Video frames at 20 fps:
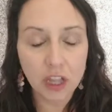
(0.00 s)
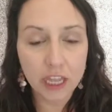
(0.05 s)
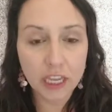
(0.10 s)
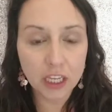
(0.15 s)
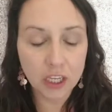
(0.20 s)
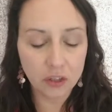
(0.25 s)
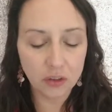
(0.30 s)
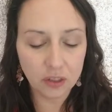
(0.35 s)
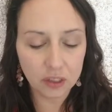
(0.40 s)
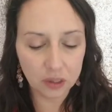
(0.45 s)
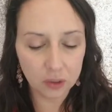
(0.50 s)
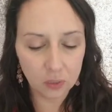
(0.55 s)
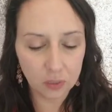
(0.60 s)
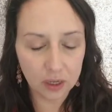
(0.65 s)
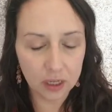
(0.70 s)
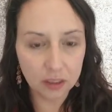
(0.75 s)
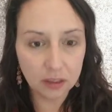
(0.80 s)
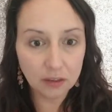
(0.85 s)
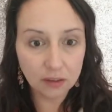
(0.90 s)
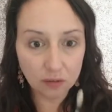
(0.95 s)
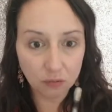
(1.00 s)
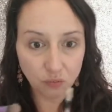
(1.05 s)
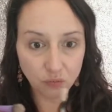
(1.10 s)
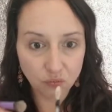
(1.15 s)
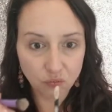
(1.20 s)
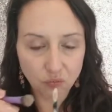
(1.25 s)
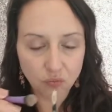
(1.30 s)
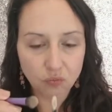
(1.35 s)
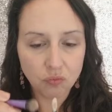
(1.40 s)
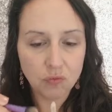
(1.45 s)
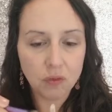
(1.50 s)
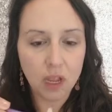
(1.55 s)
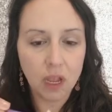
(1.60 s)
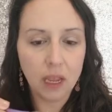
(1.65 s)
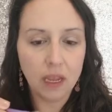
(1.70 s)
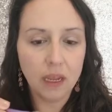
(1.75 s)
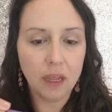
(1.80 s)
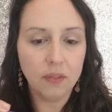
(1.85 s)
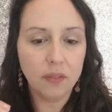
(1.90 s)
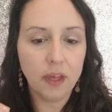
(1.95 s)
They don't like using the wands.
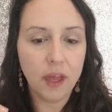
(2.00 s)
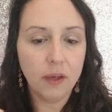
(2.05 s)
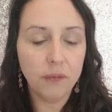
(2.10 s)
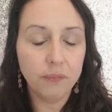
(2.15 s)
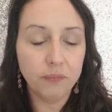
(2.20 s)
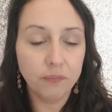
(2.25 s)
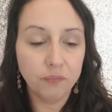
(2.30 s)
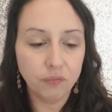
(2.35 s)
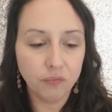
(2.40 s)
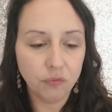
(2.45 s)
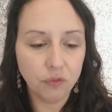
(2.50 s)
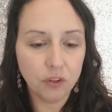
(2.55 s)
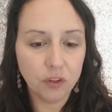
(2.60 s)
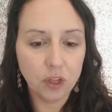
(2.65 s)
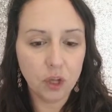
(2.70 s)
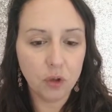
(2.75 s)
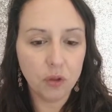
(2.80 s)
I get that.